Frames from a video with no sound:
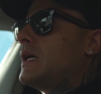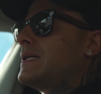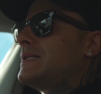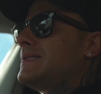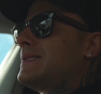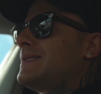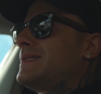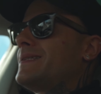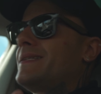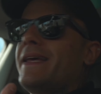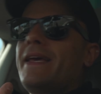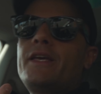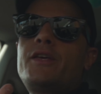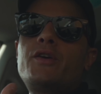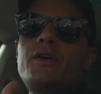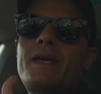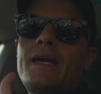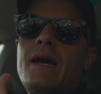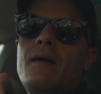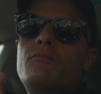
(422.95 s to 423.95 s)
Stick
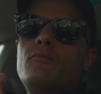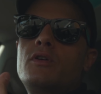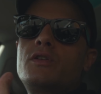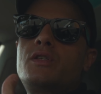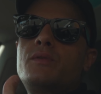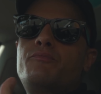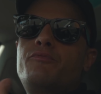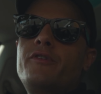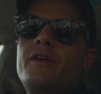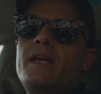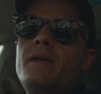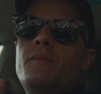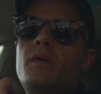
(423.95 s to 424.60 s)
your camera to pretty